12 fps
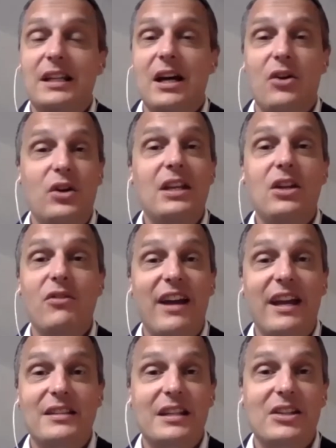are
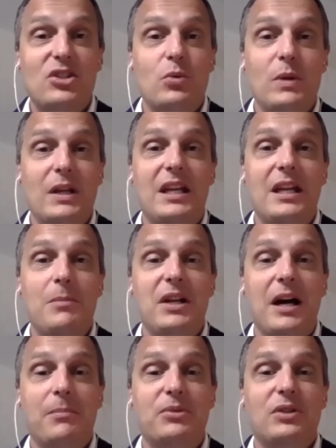innovating, so we keep it
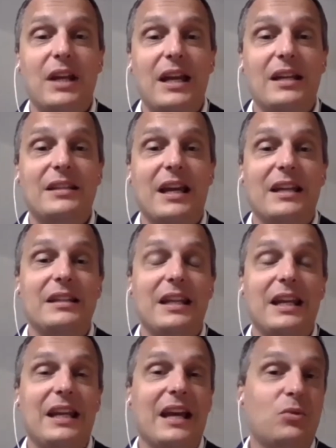up to date, and they
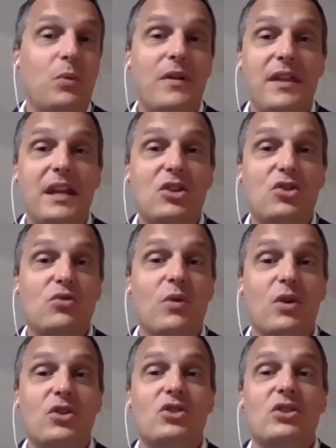get with each
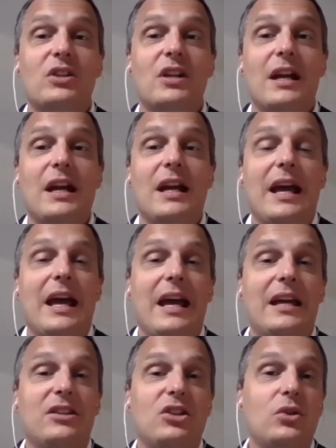version a
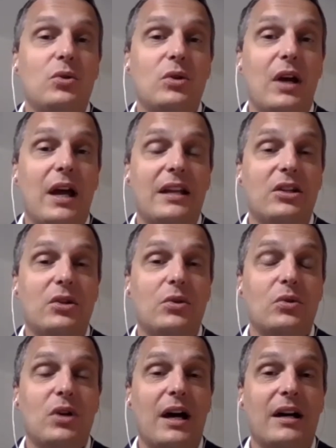new
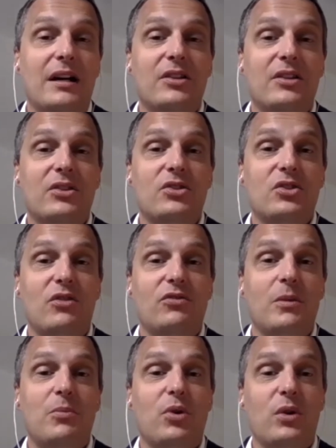software
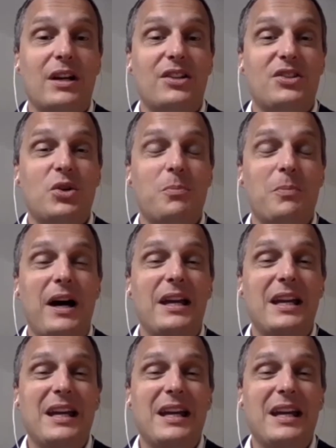product. So by